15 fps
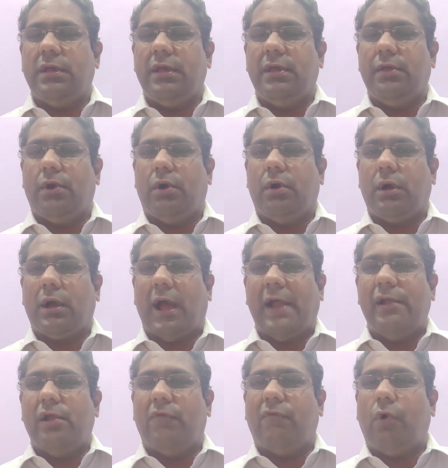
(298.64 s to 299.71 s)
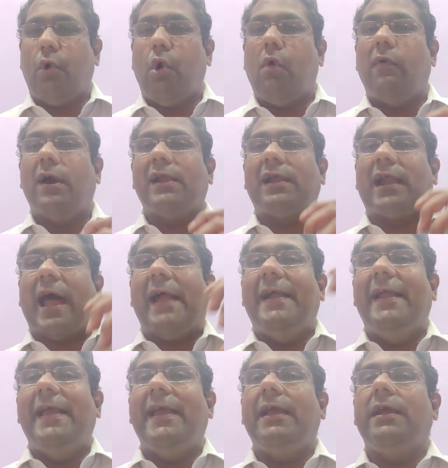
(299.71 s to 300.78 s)
kind of
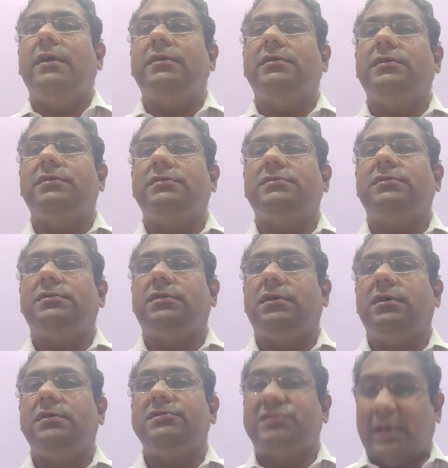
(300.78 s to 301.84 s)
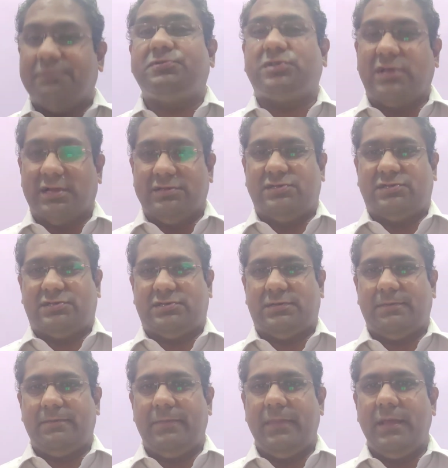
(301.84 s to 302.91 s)
overriding
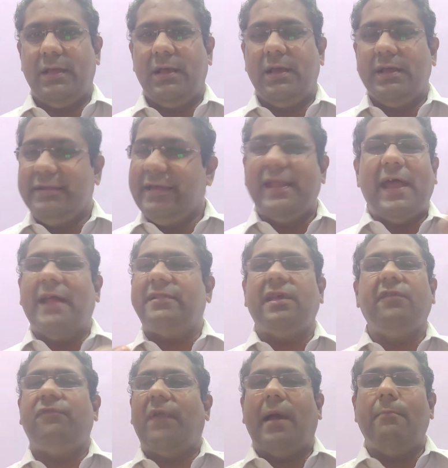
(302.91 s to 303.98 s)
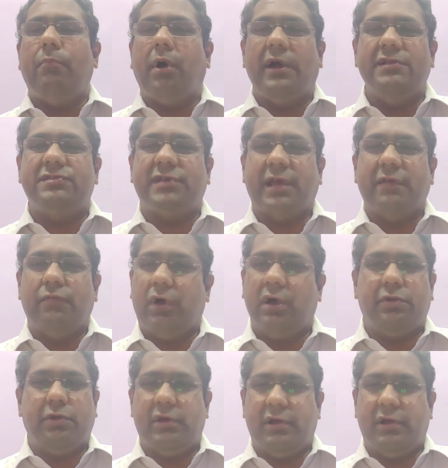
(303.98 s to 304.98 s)
substance, then I think flamboyance can work to